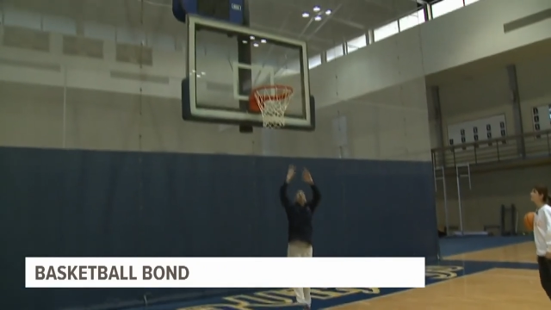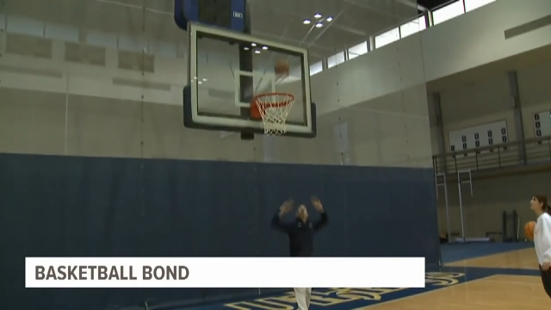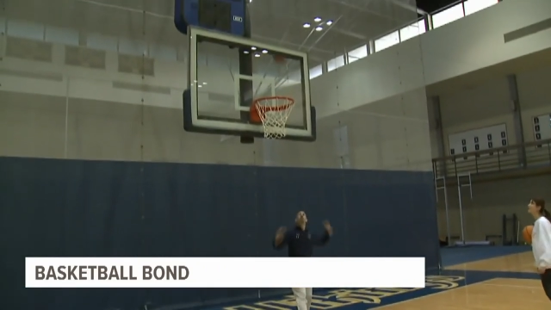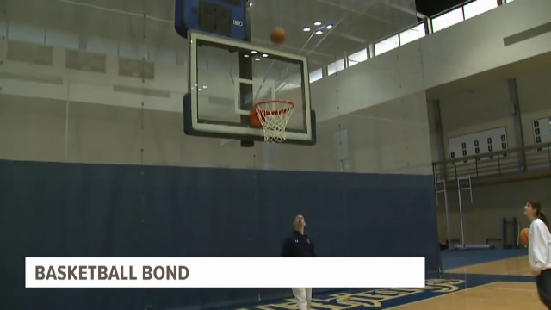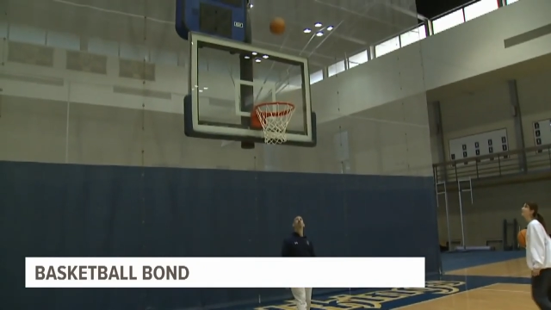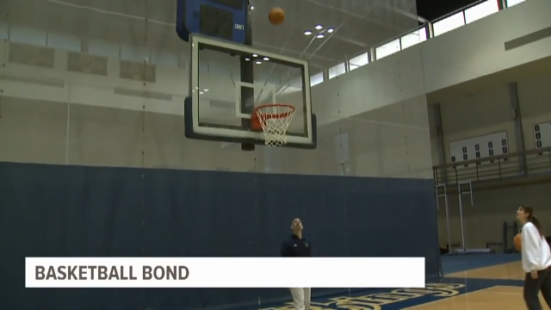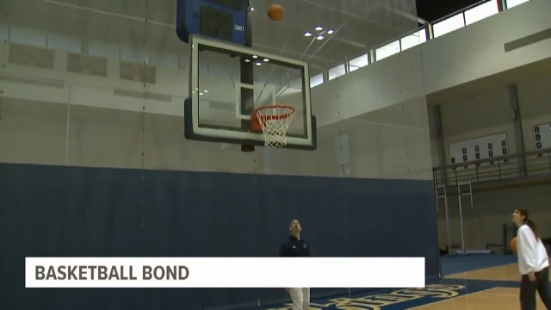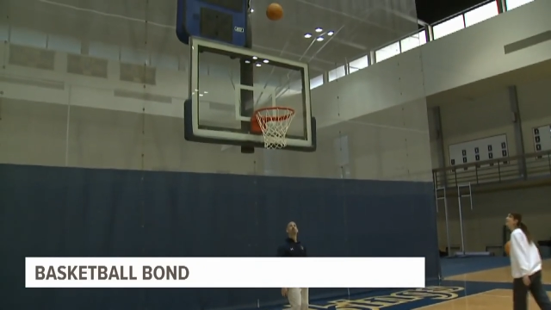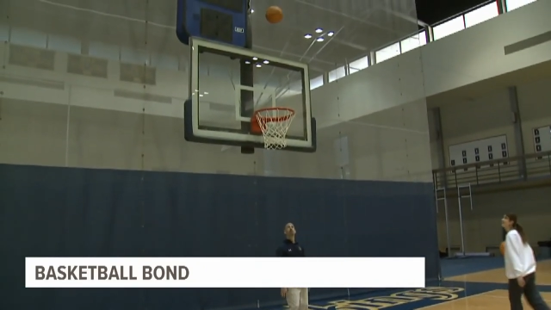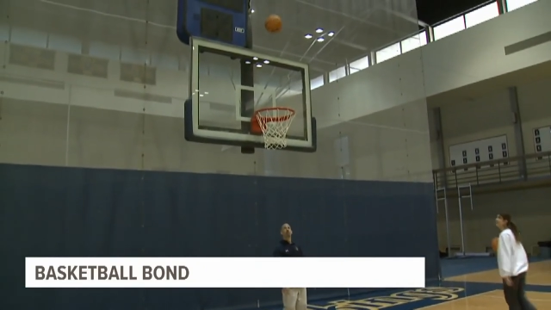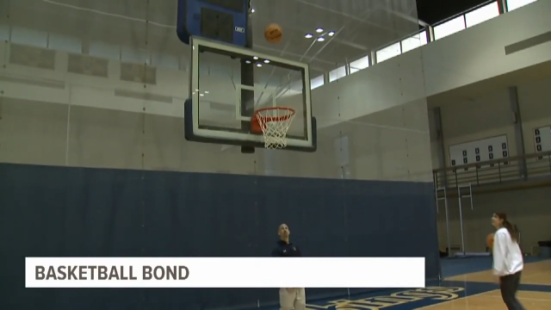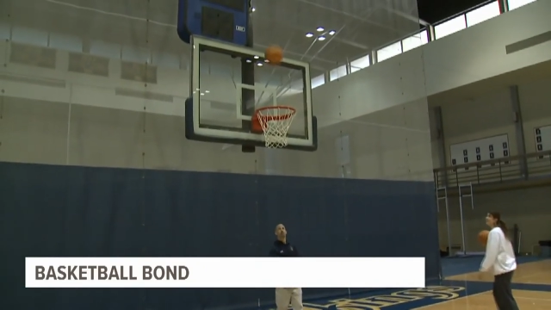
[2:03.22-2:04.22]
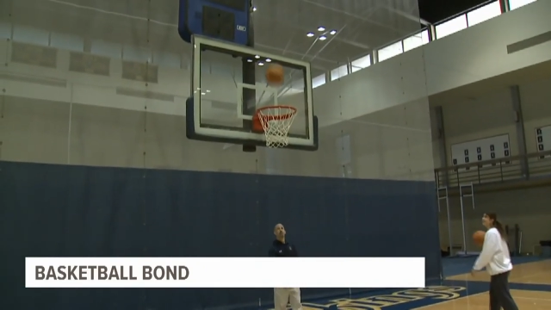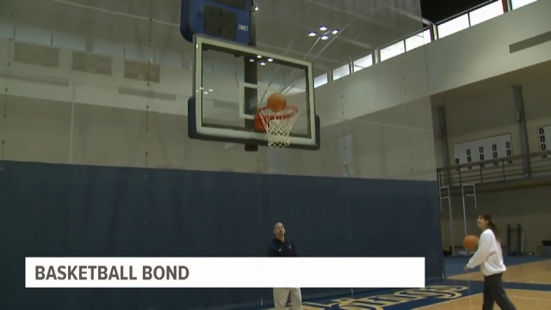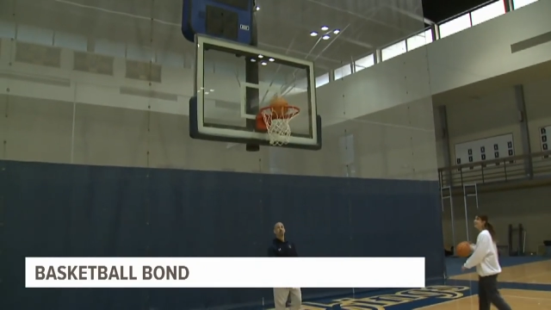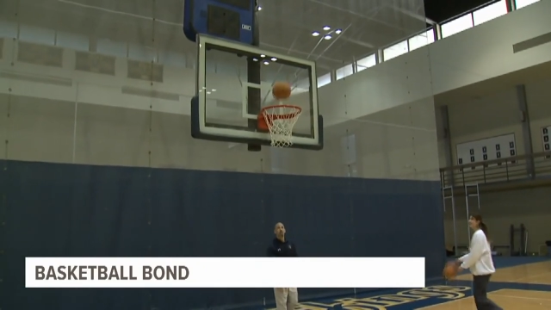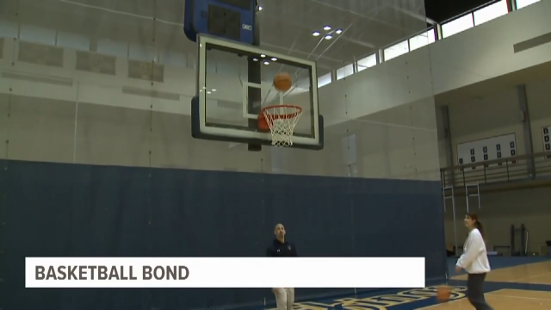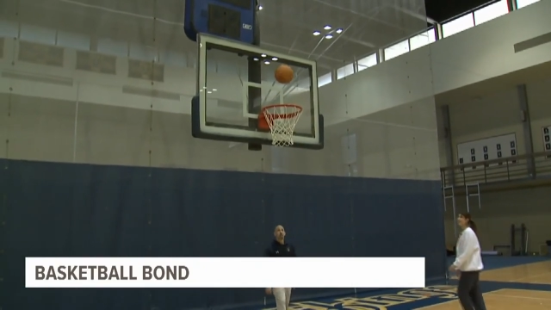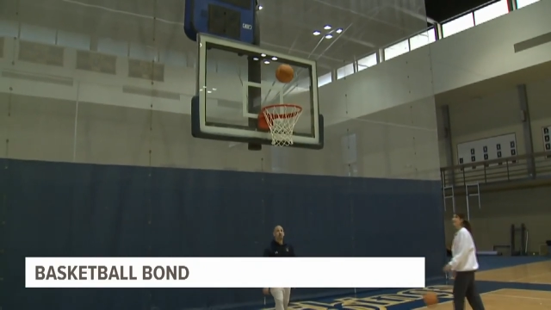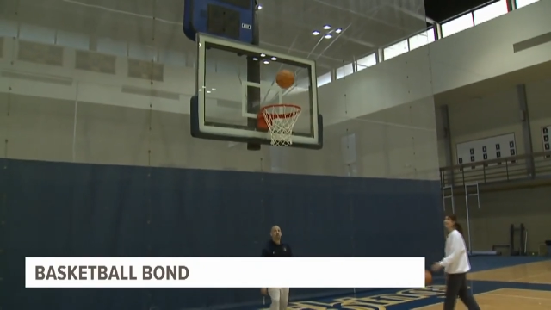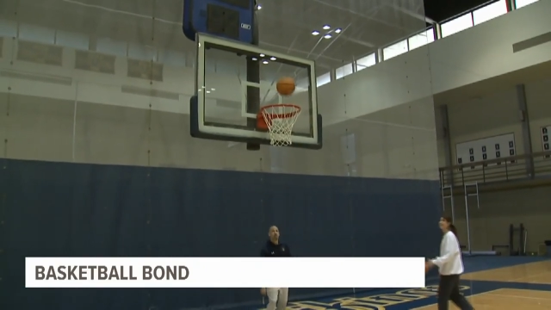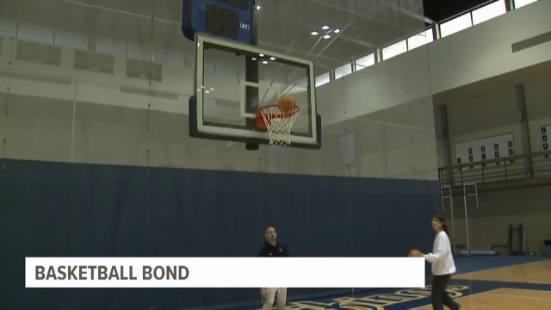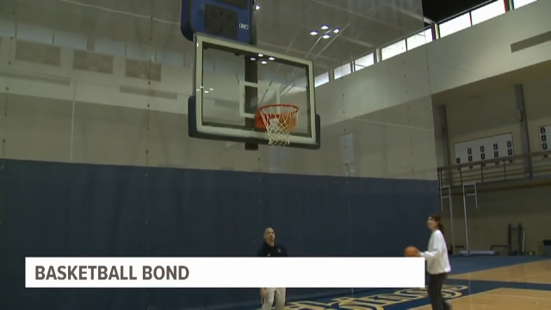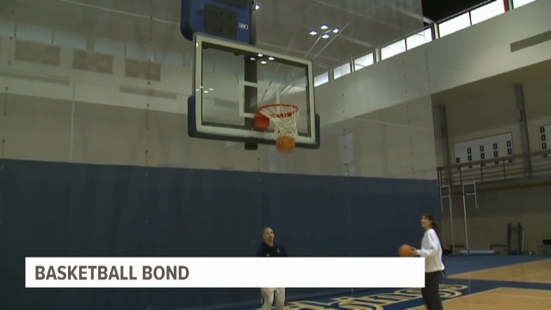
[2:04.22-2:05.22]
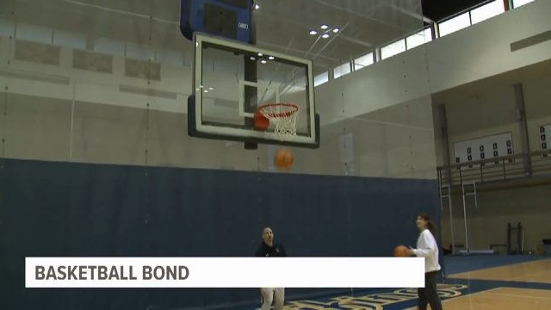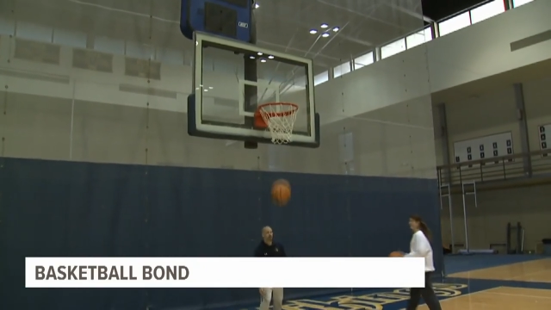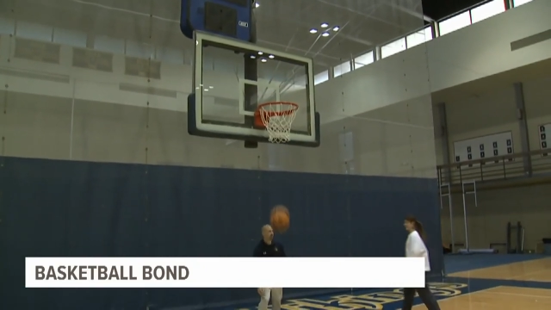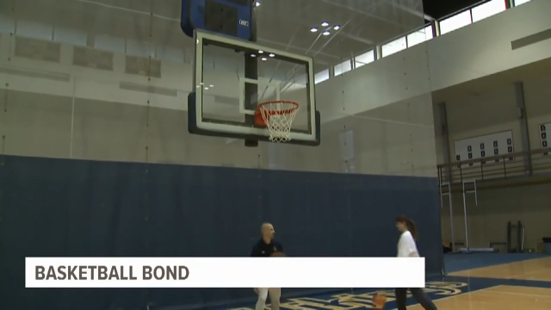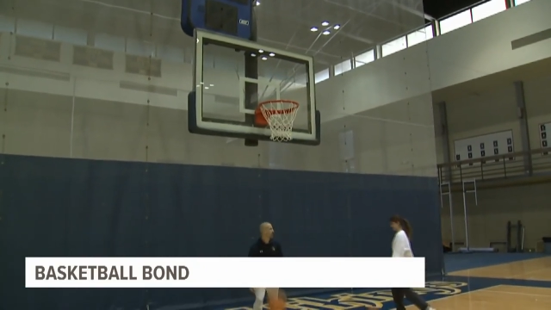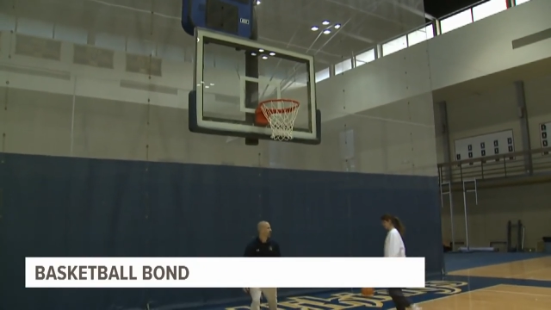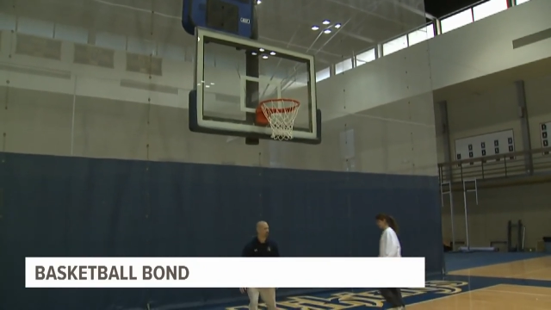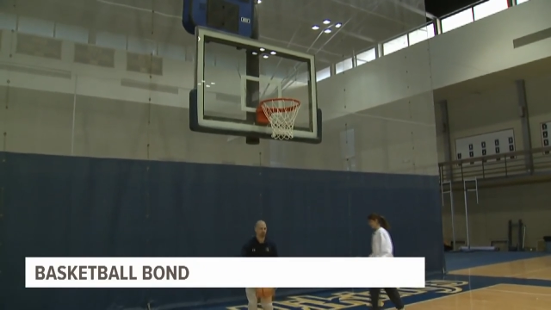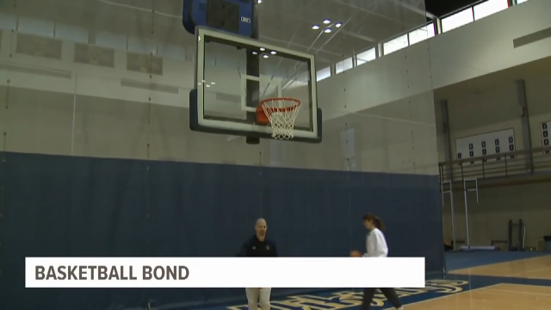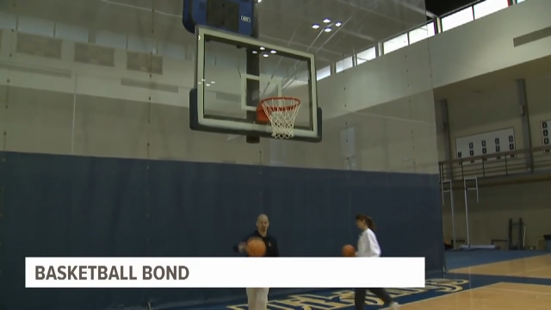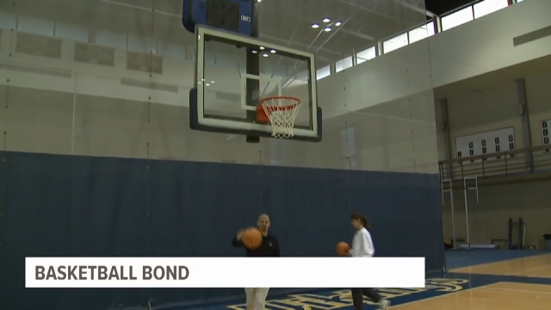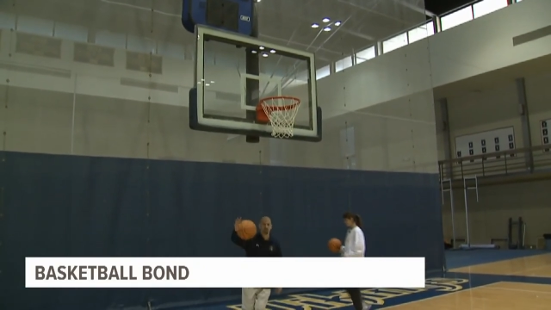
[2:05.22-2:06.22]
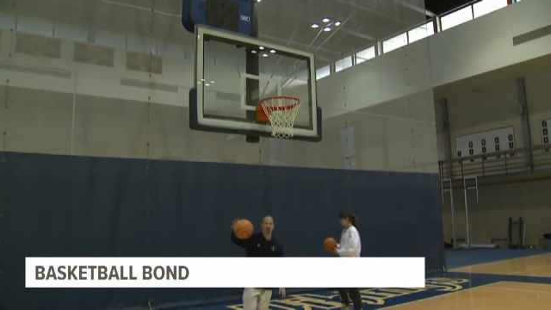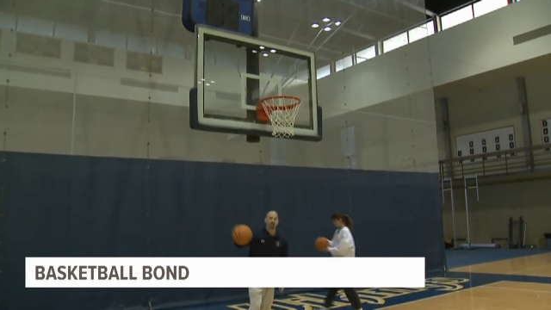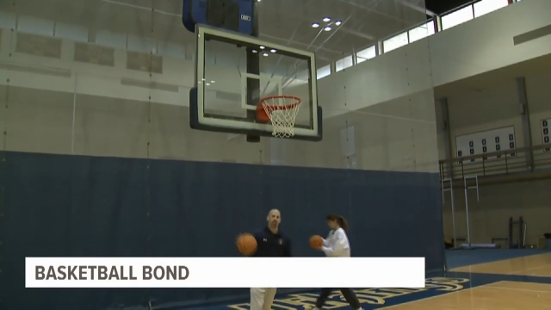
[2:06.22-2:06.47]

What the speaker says: (no speaker visible)